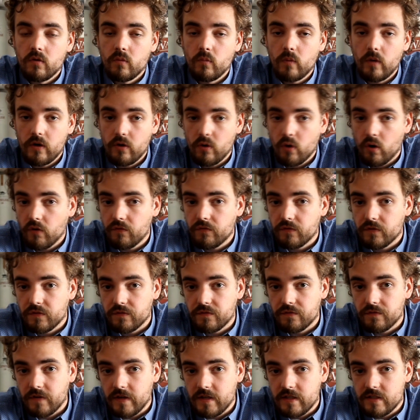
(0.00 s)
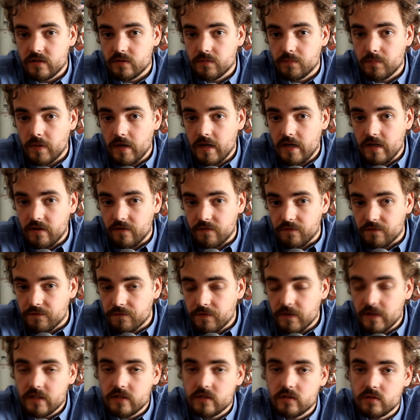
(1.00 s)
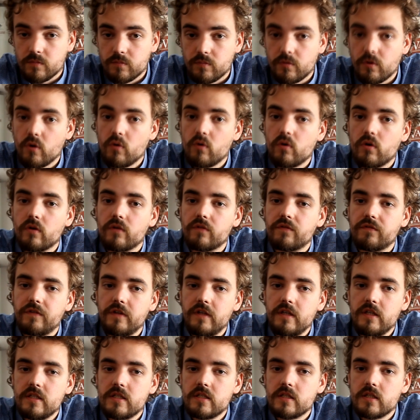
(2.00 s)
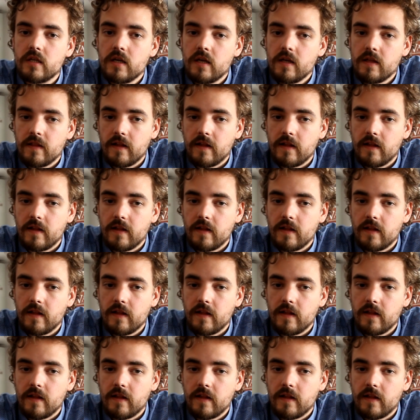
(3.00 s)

where you're often faced paying fixed broker fees